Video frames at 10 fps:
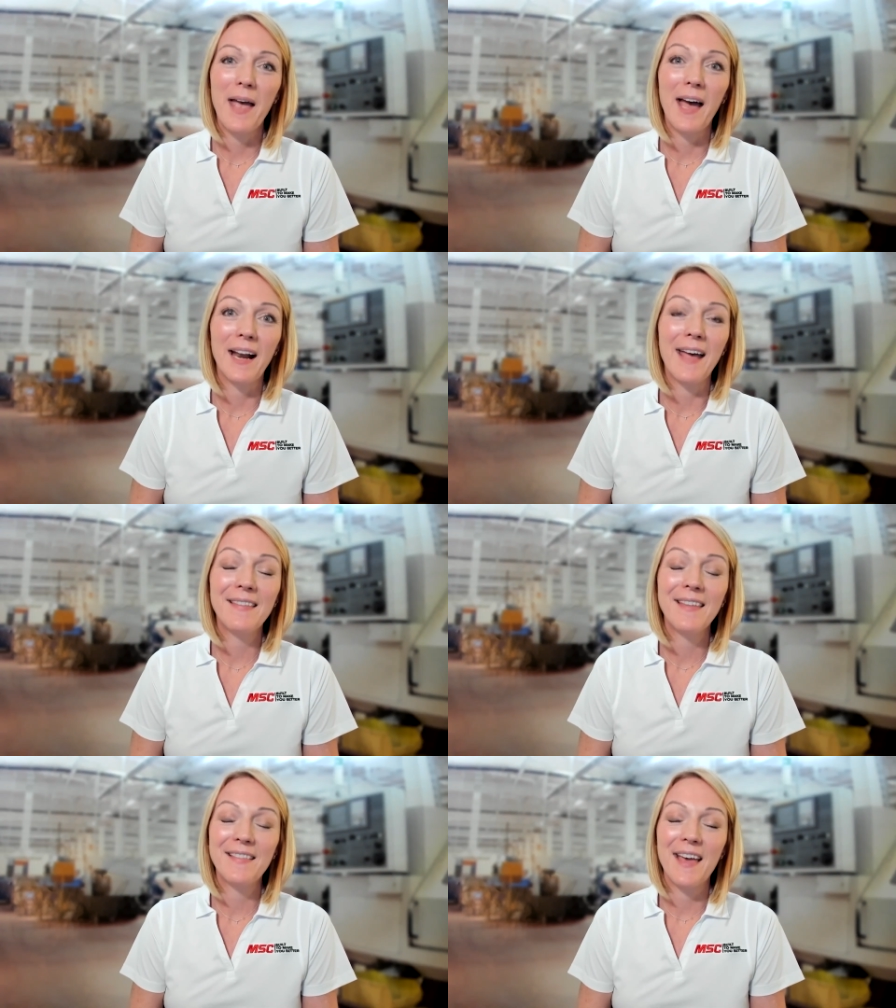Pat,
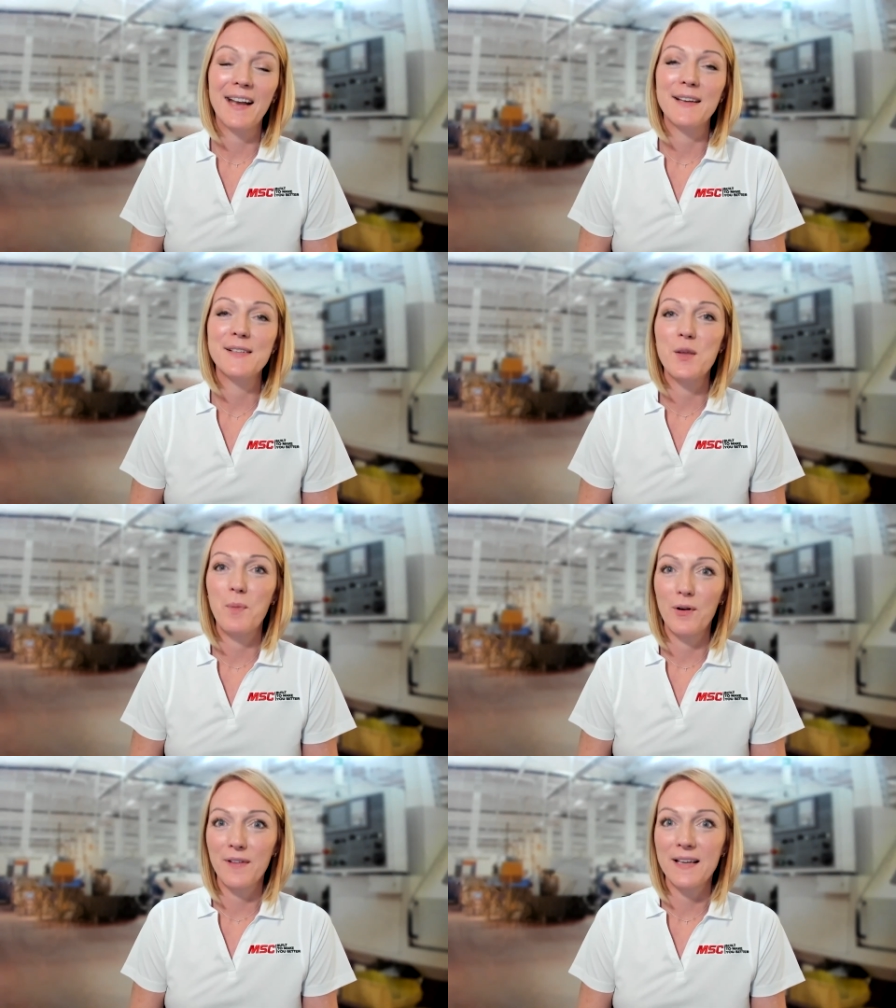I think that is the
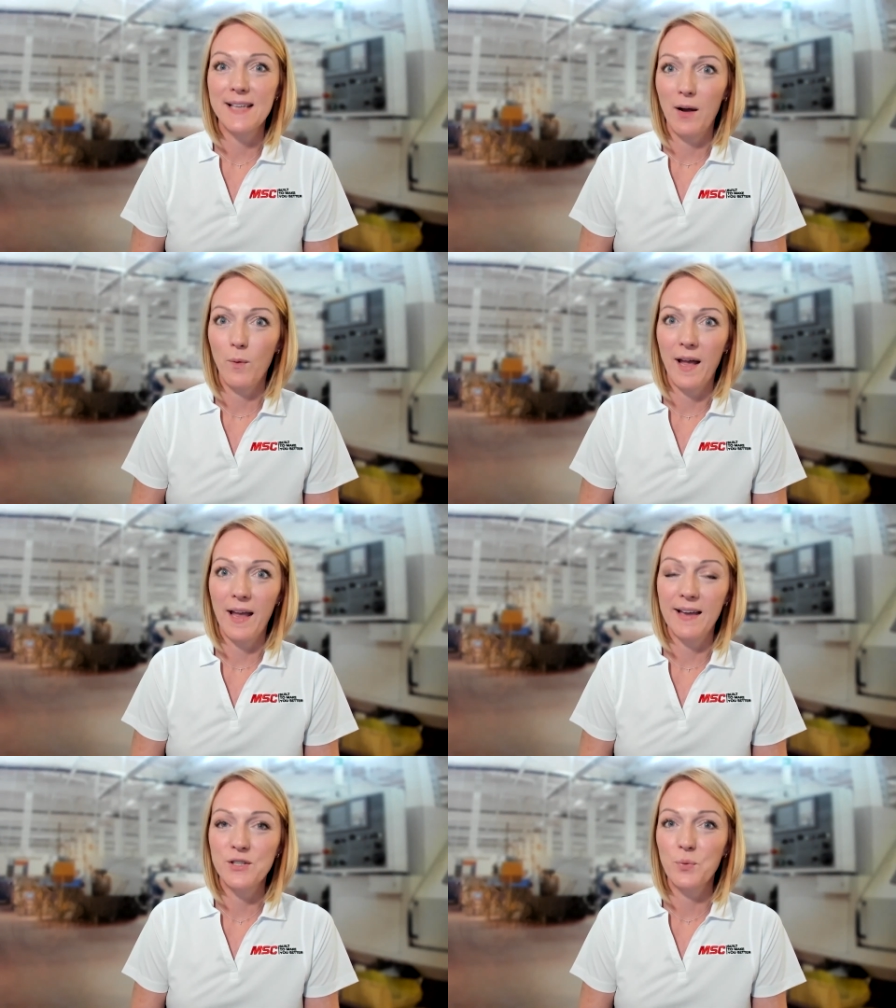perfect
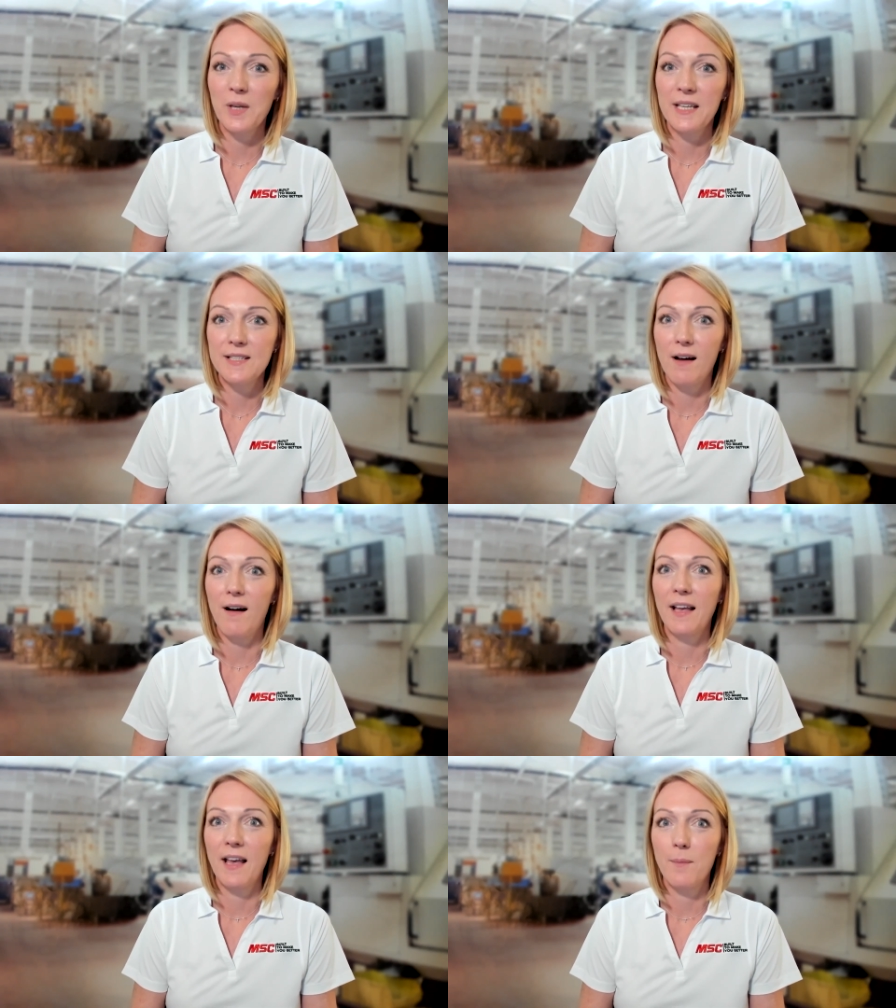segue into really
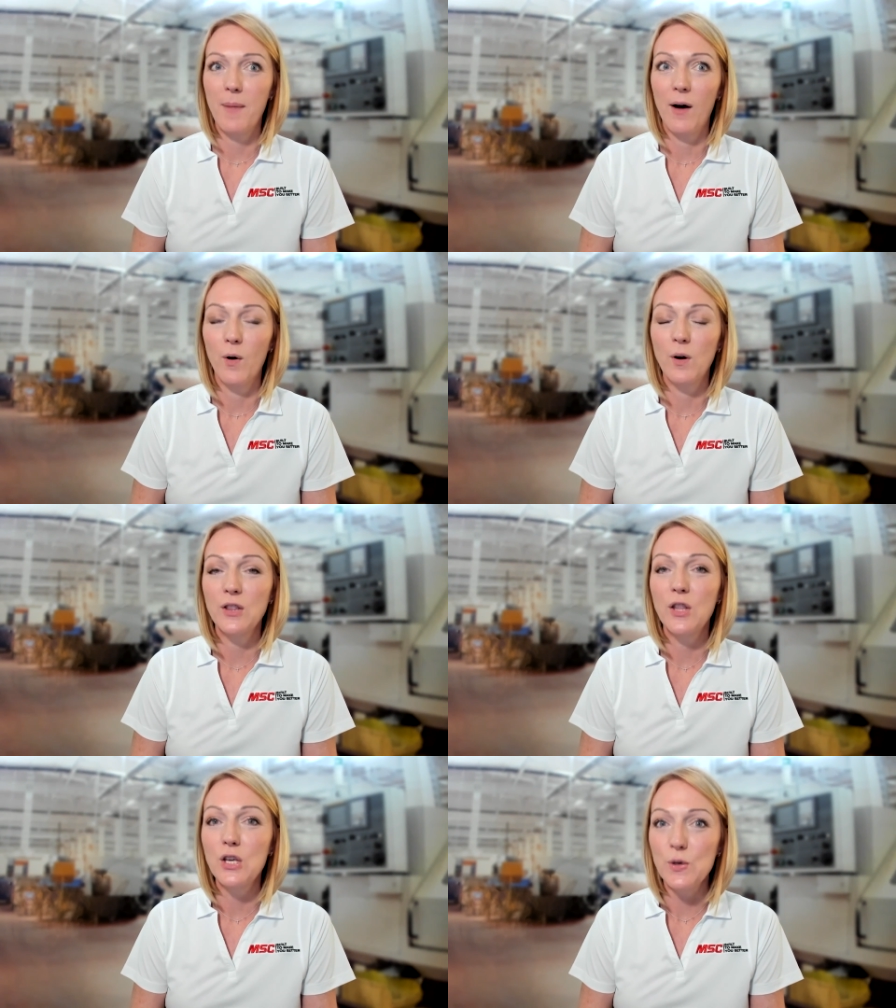talking
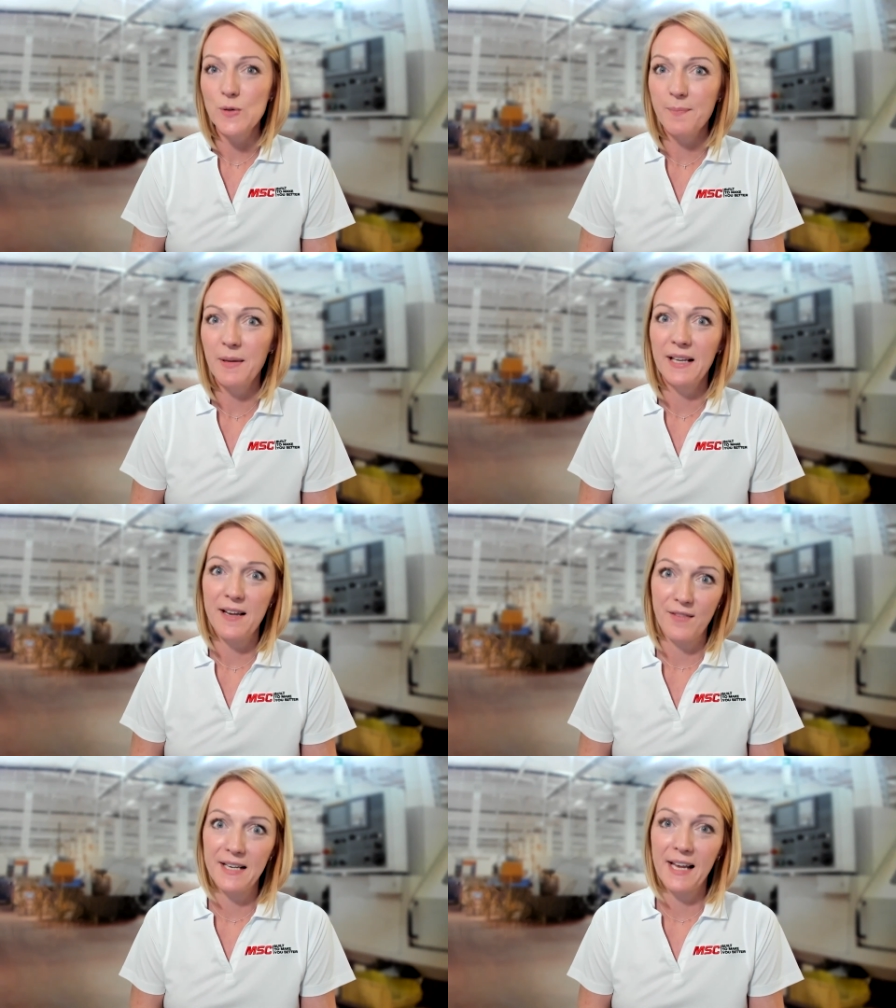about the
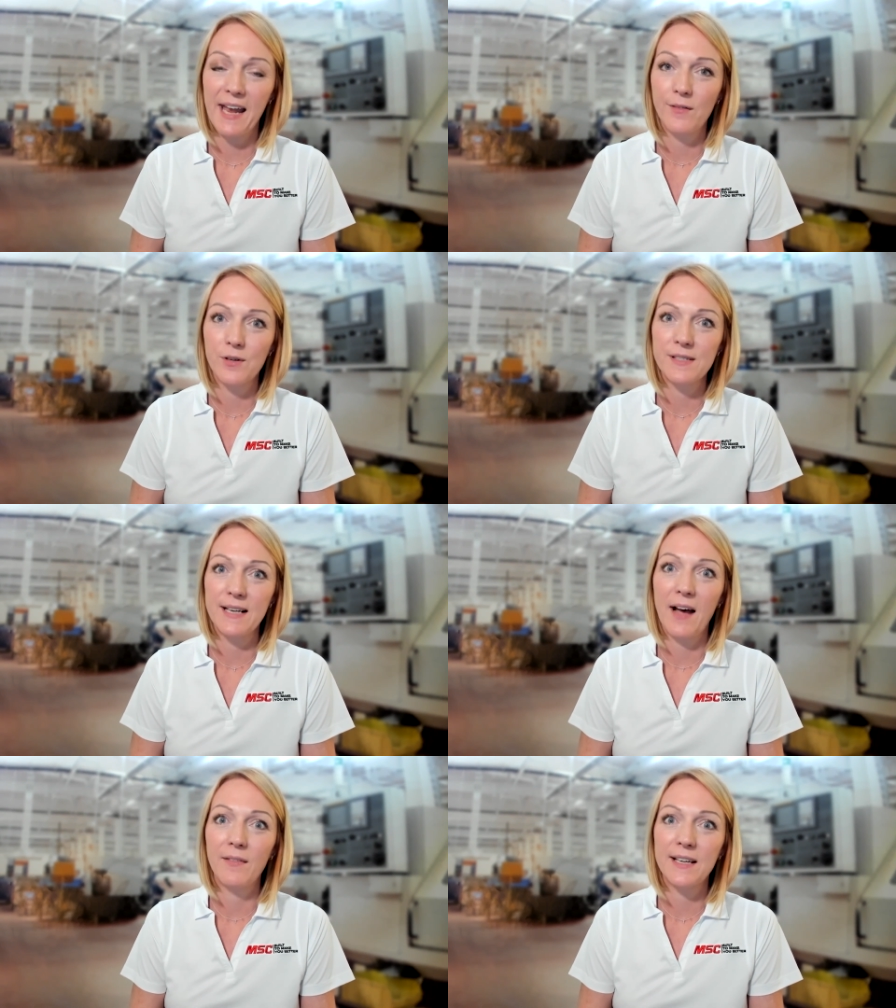usability of
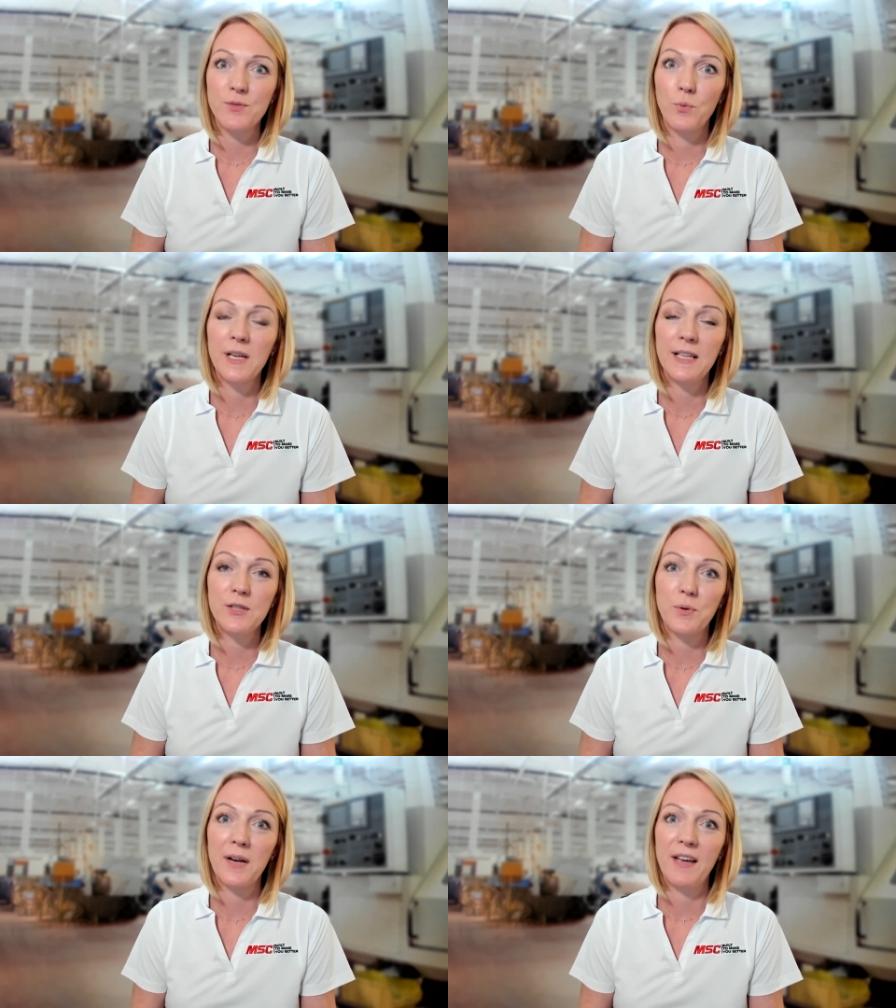indicators and how that's
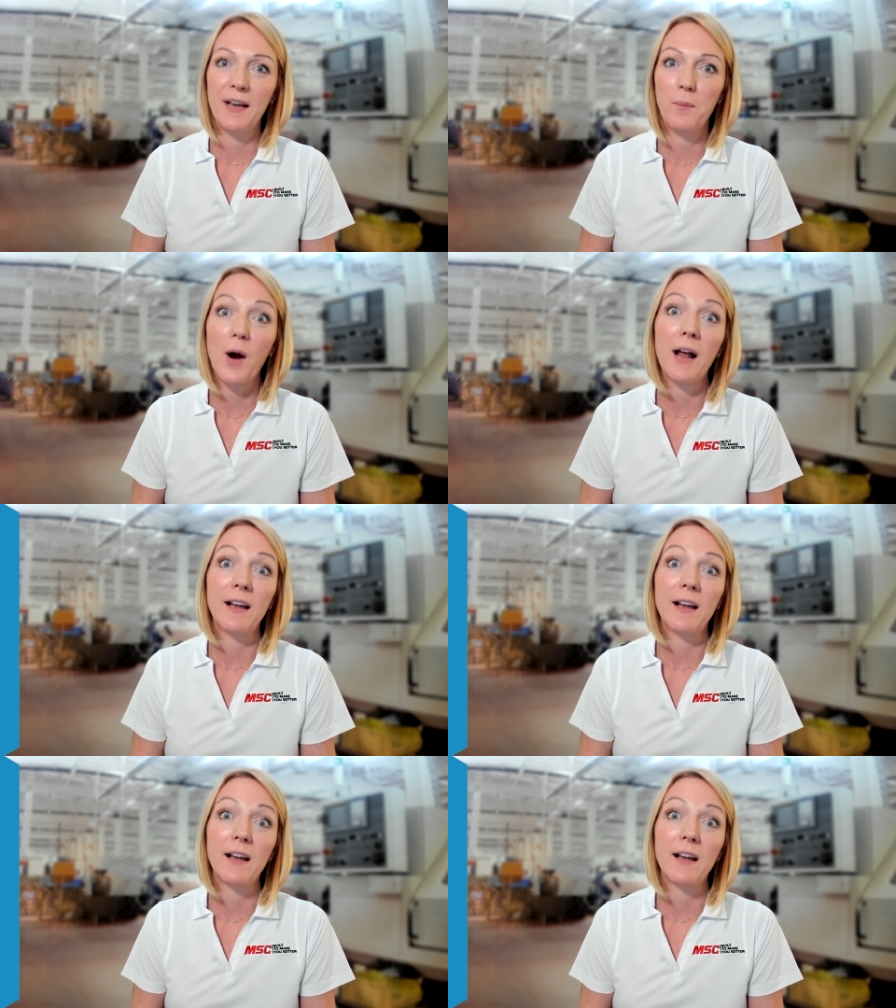really driven